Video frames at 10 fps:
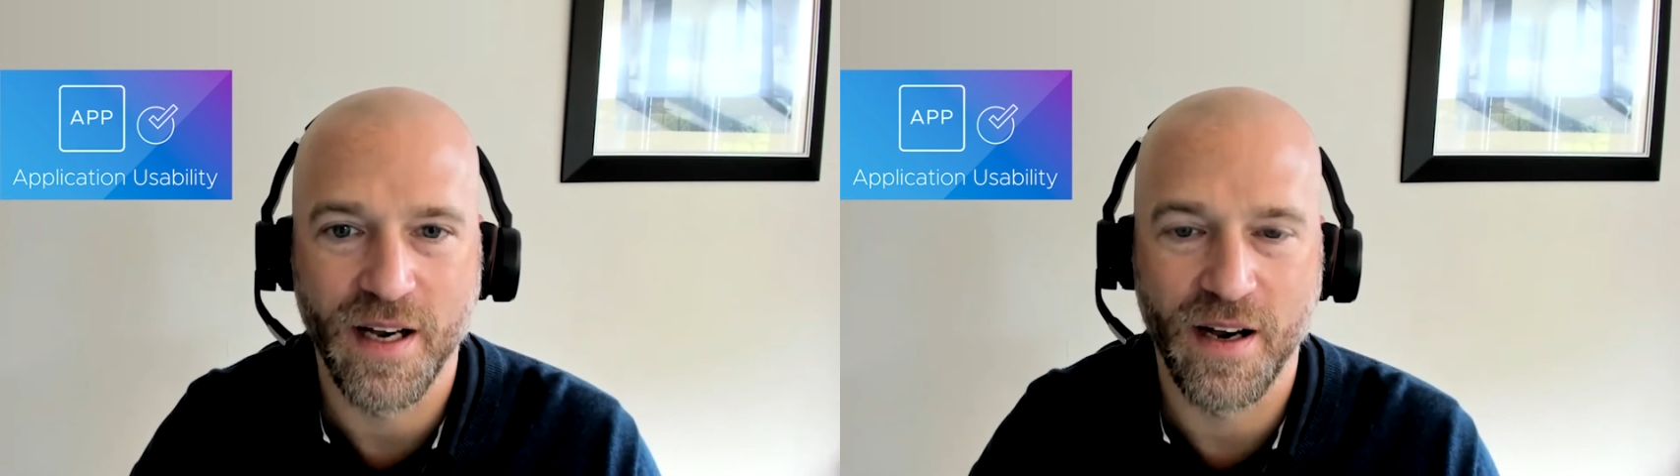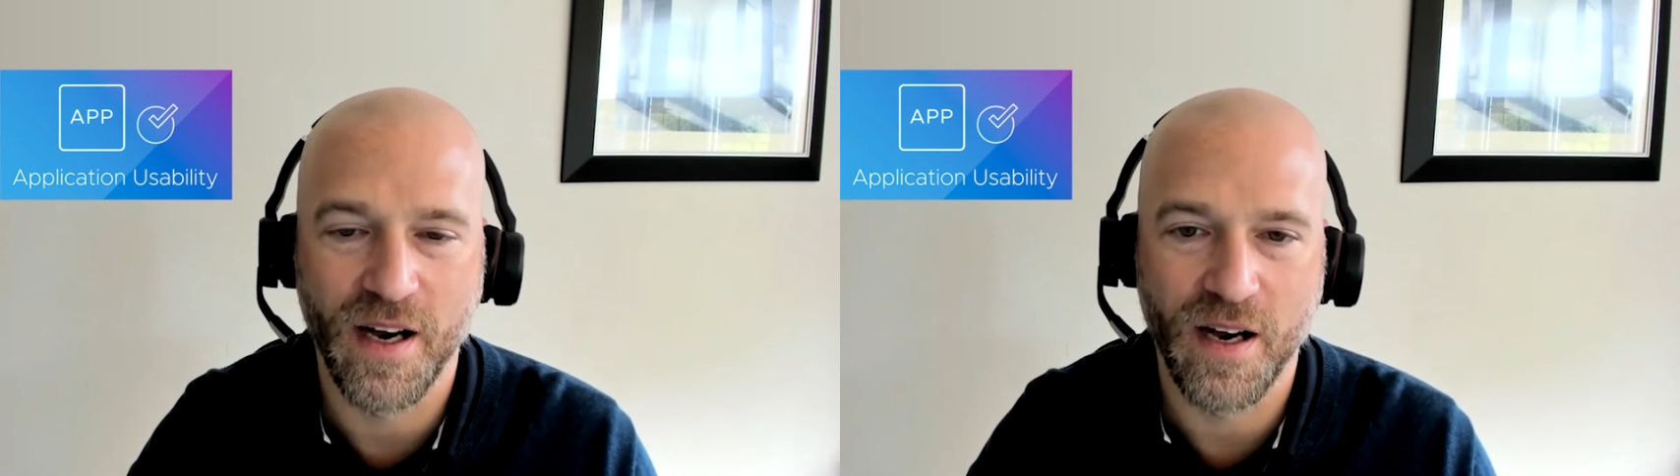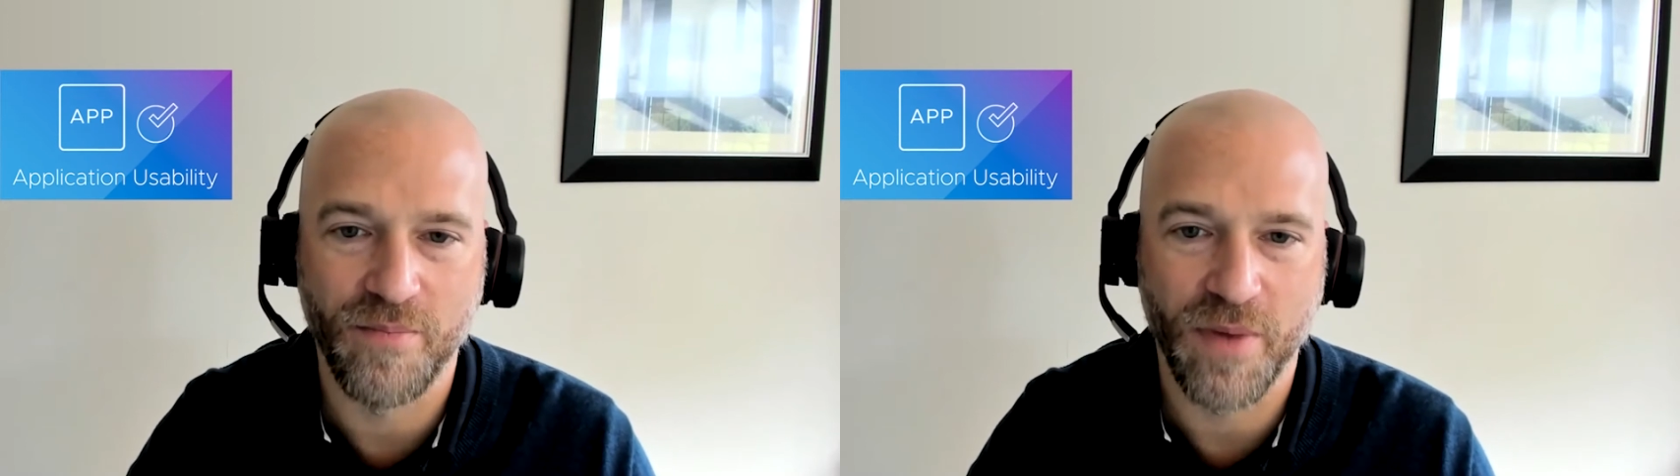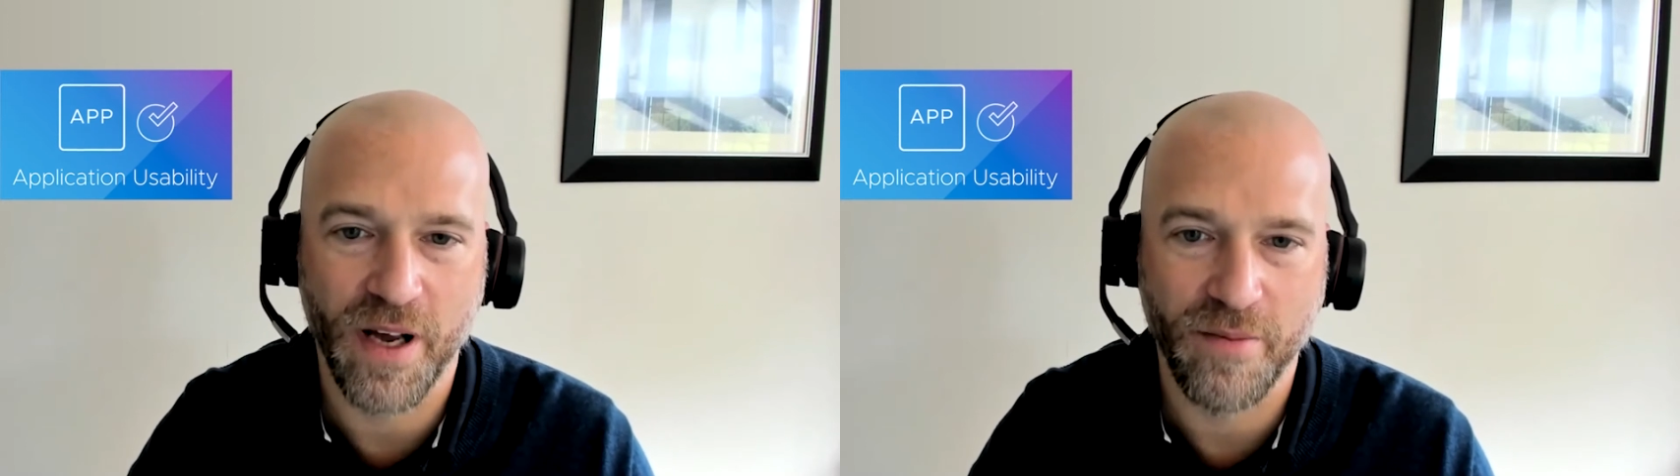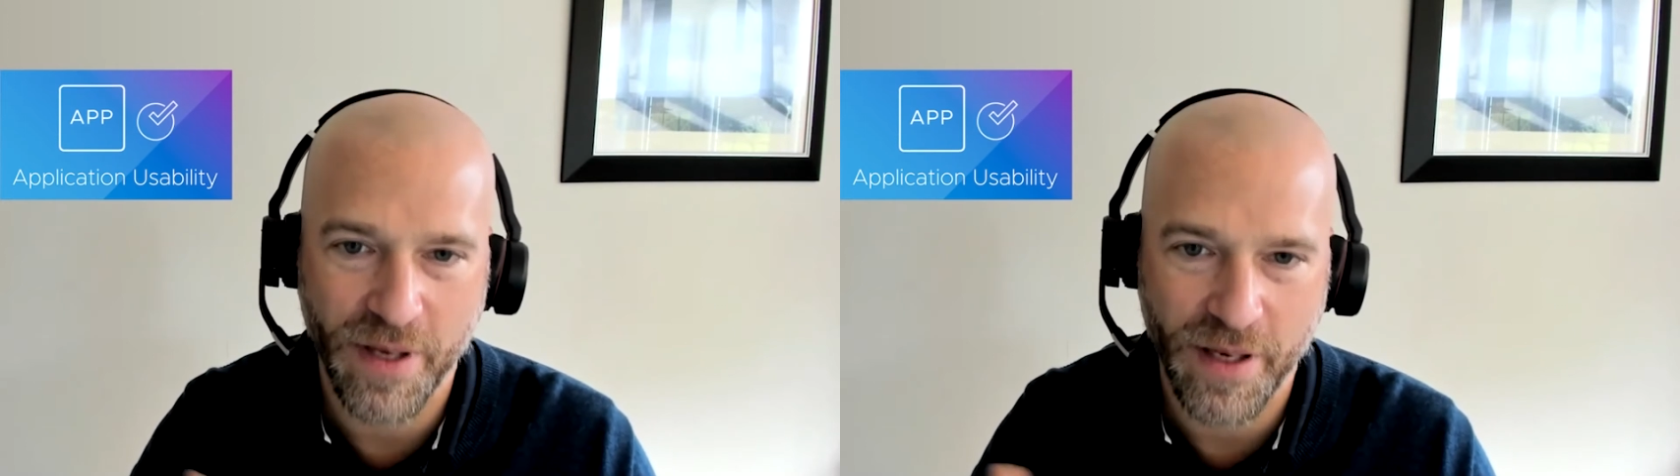
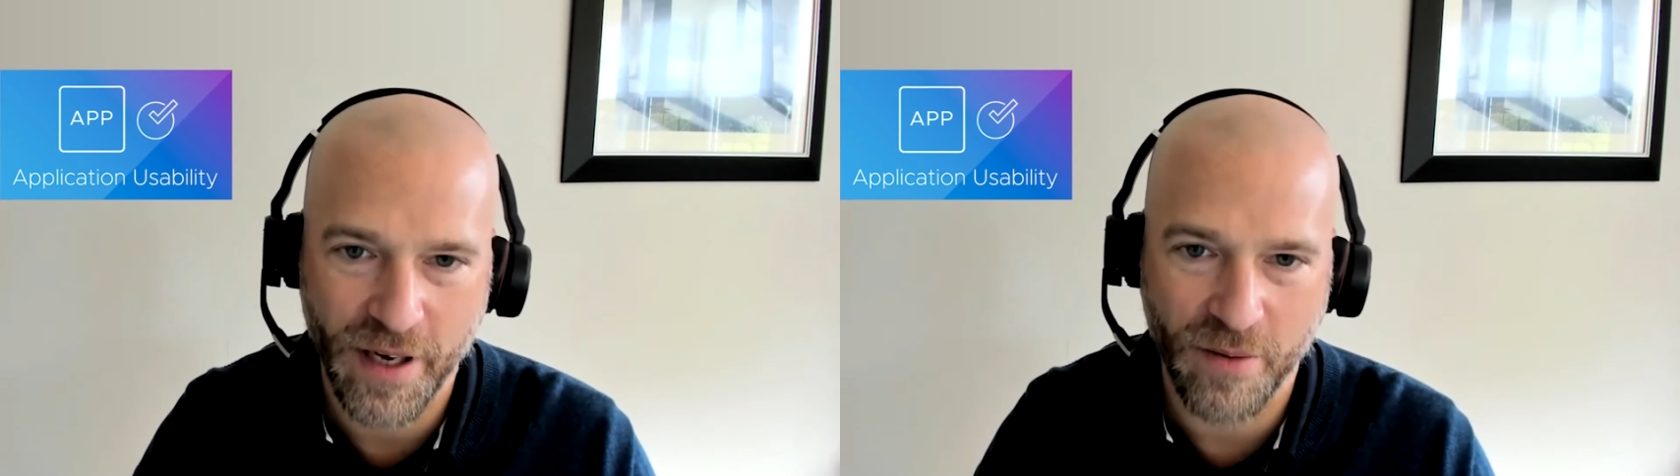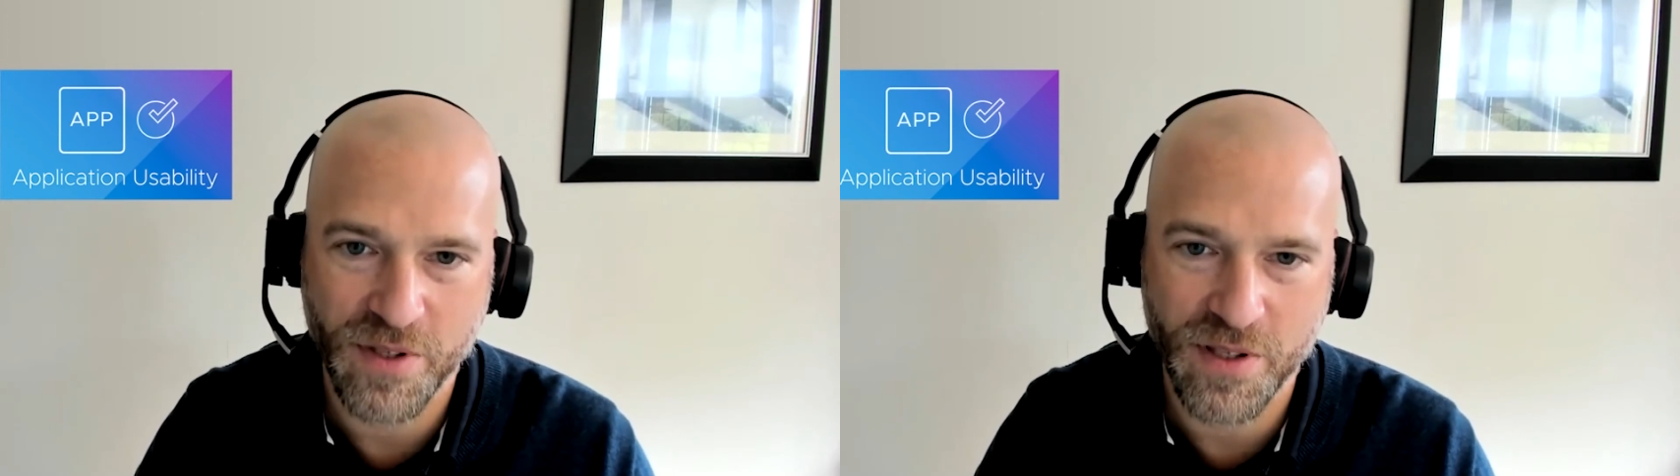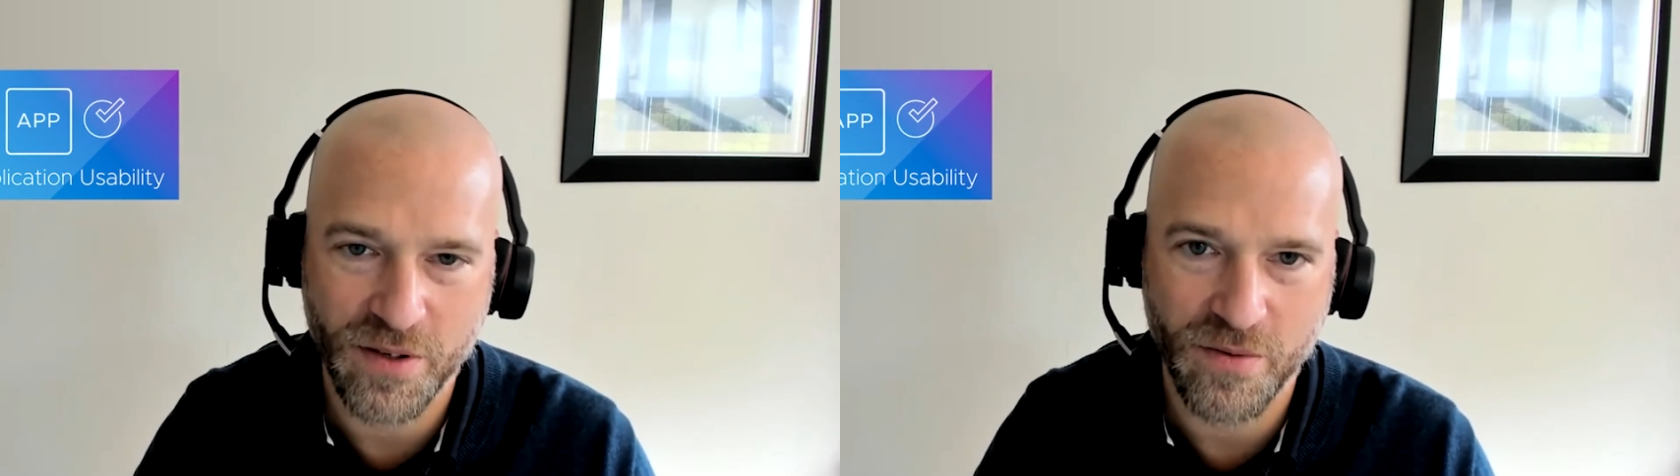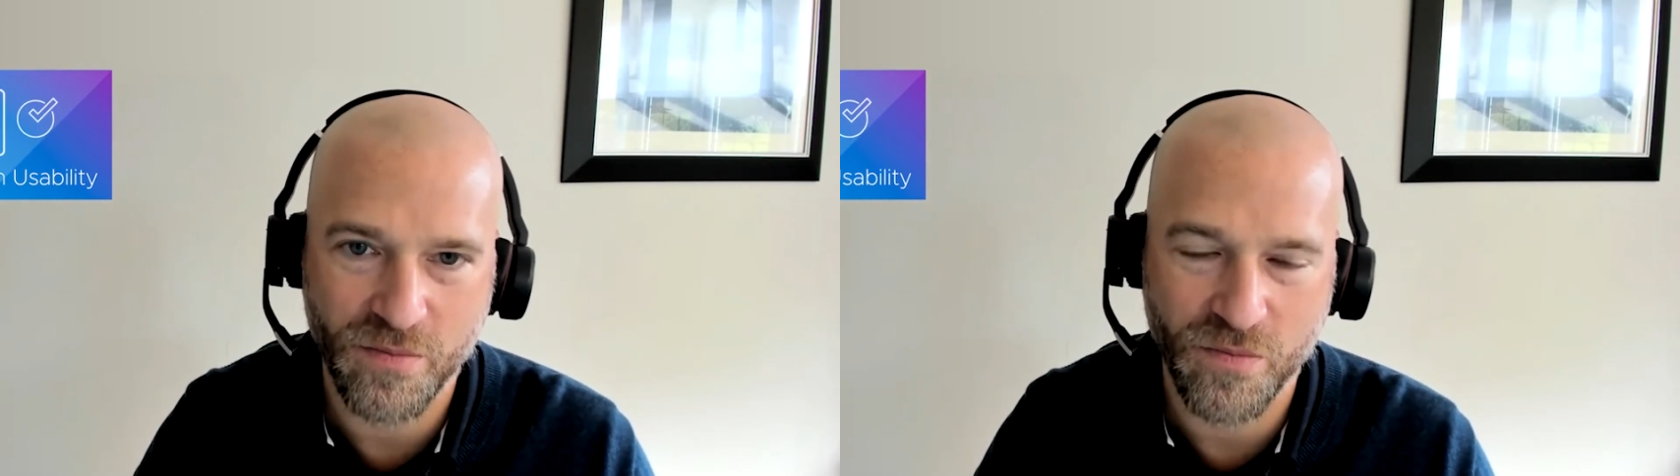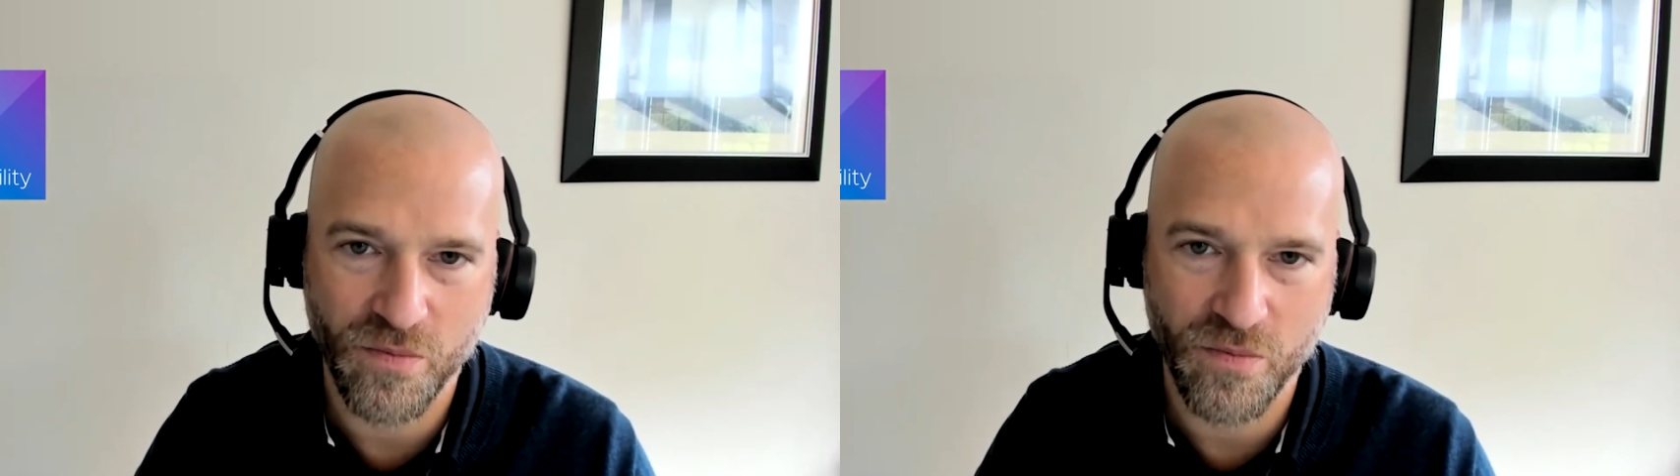and being able to